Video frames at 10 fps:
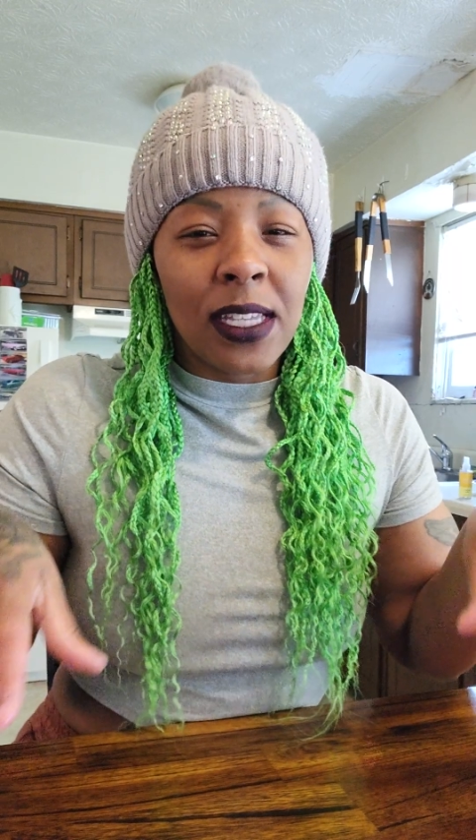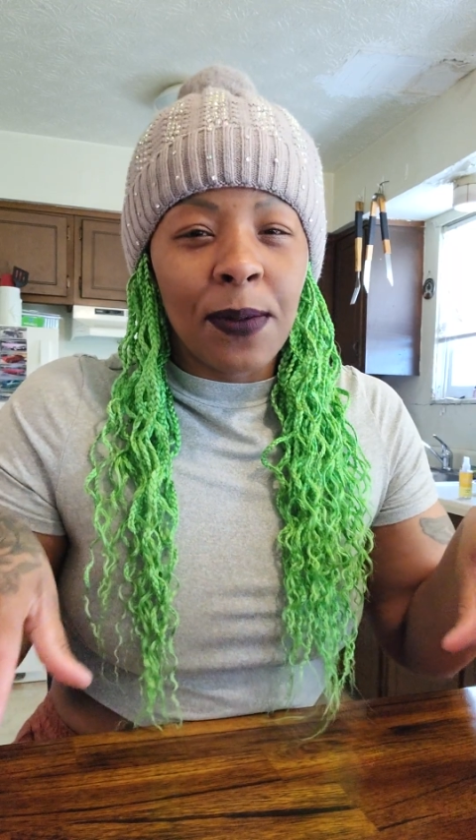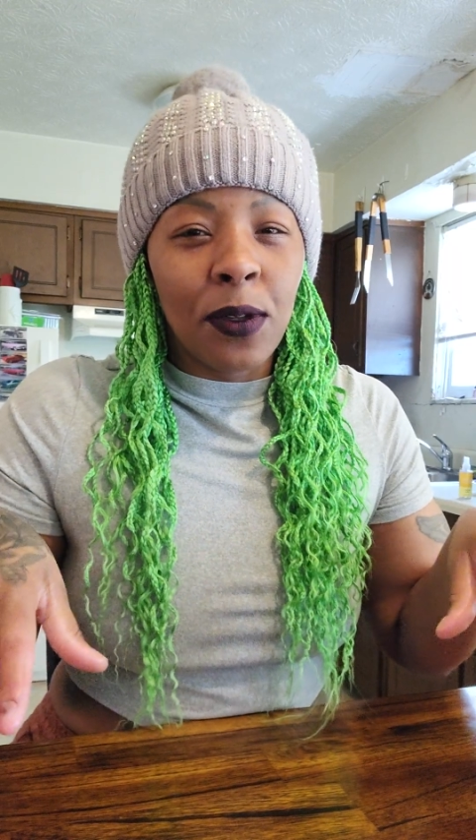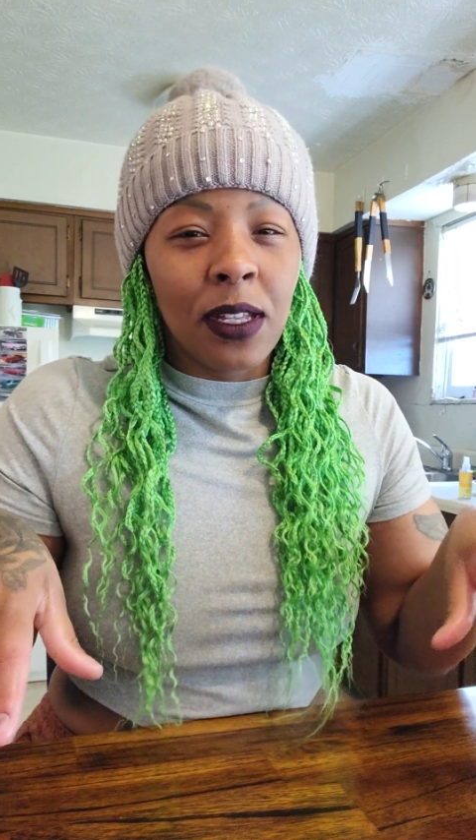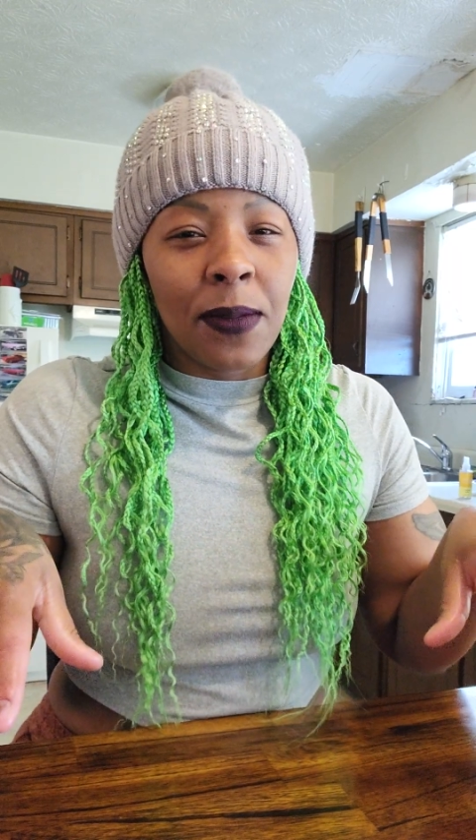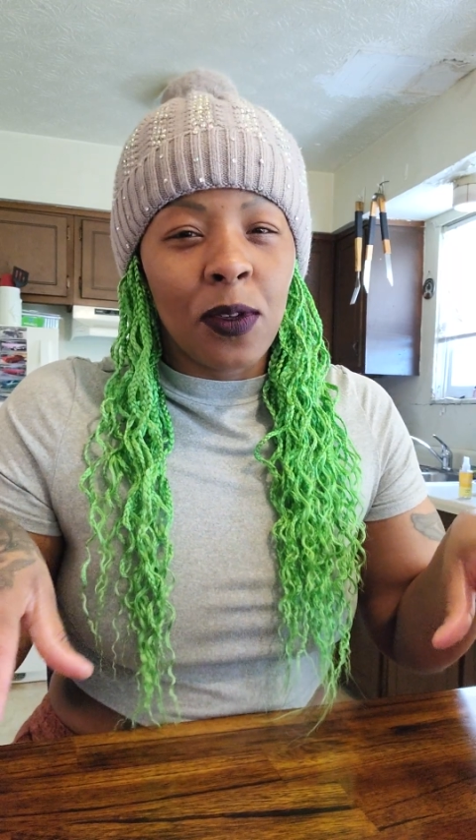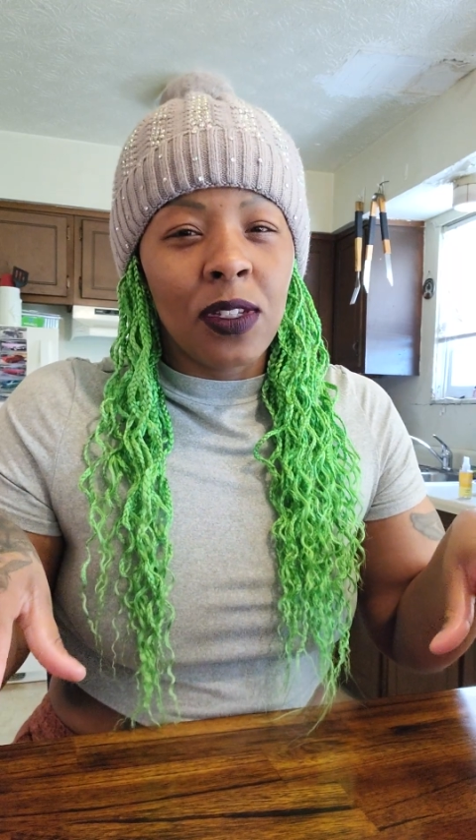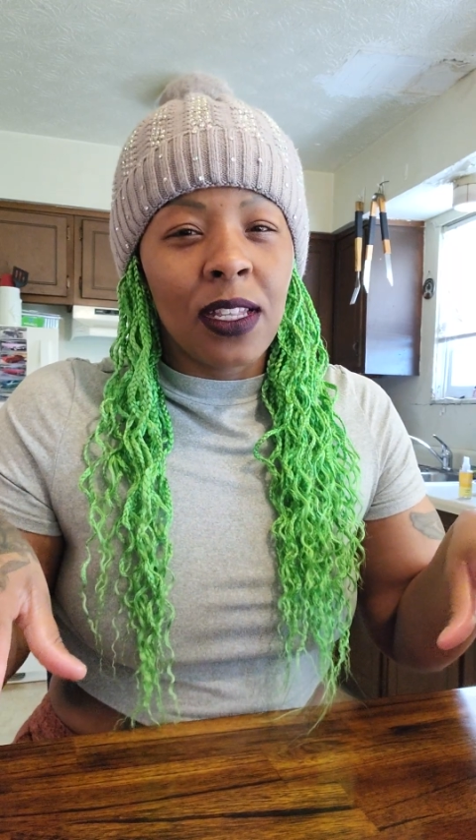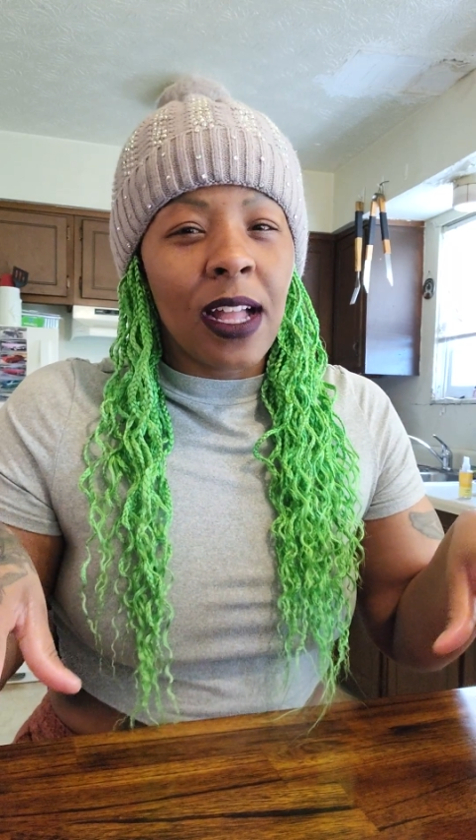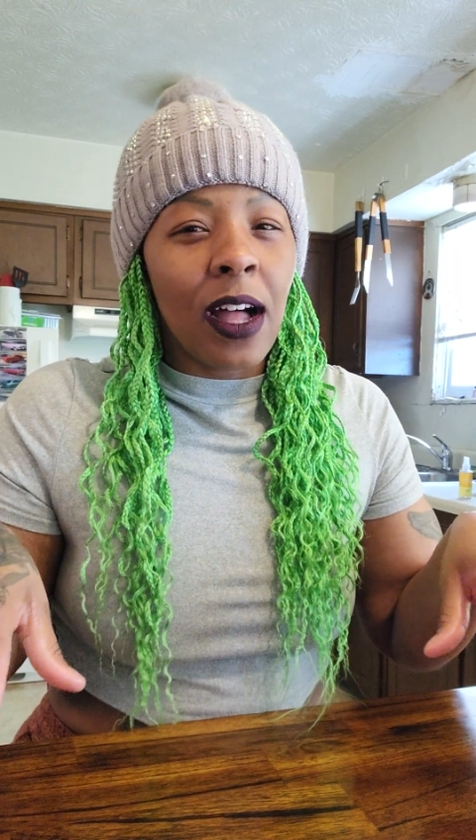table that I'm
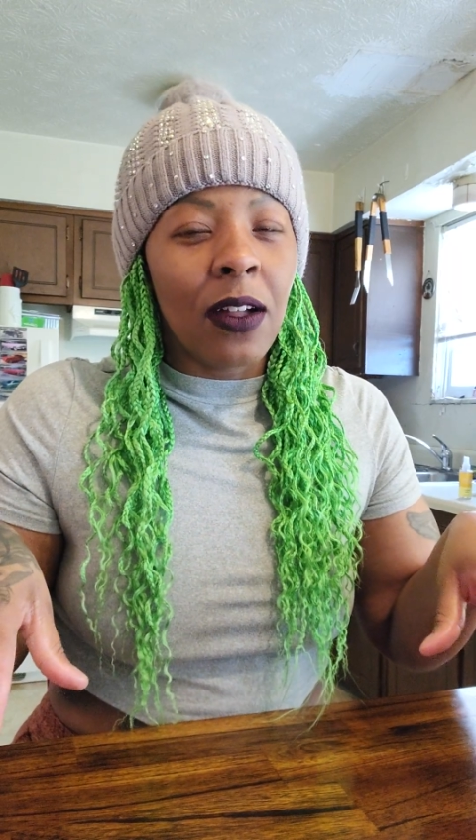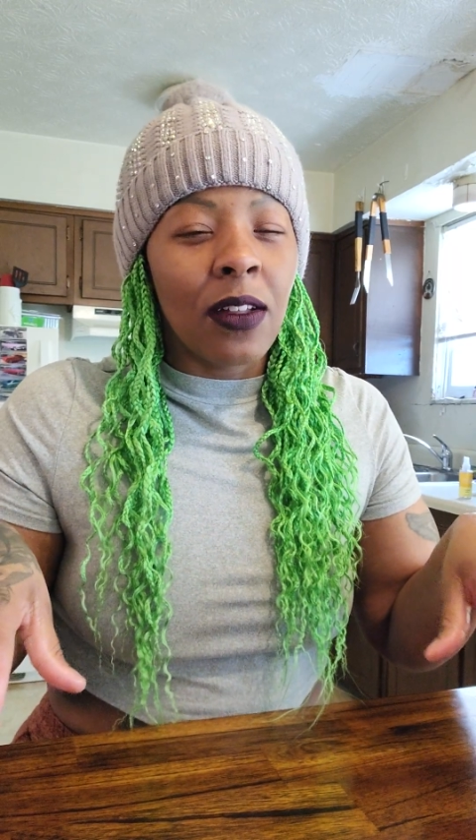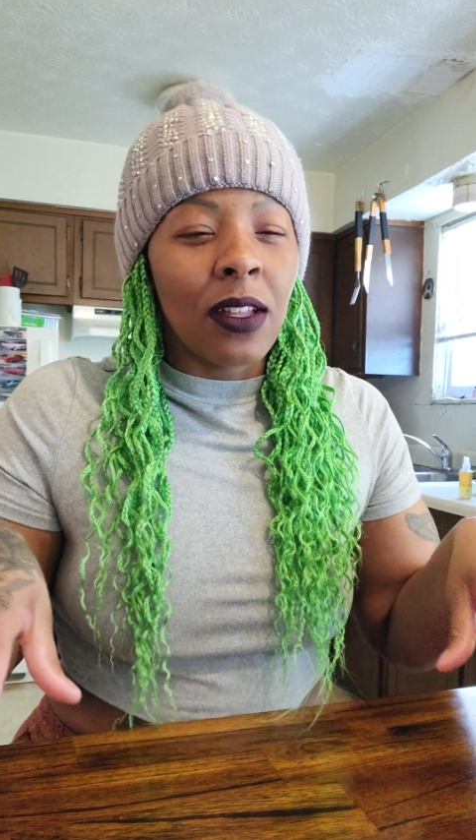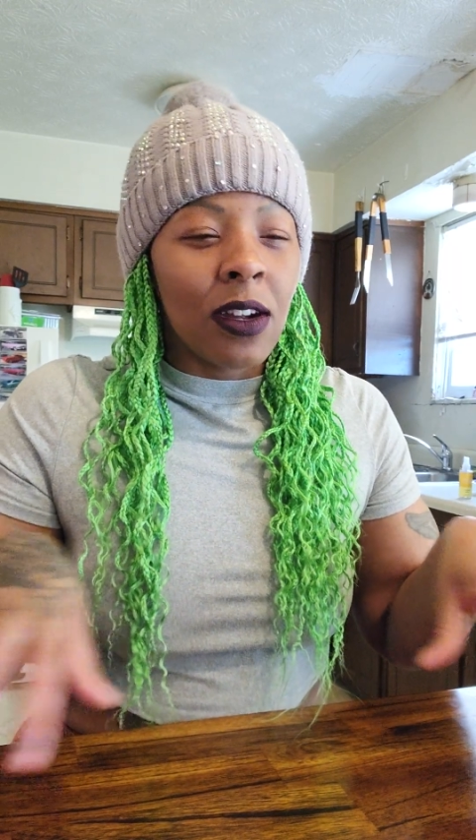using now.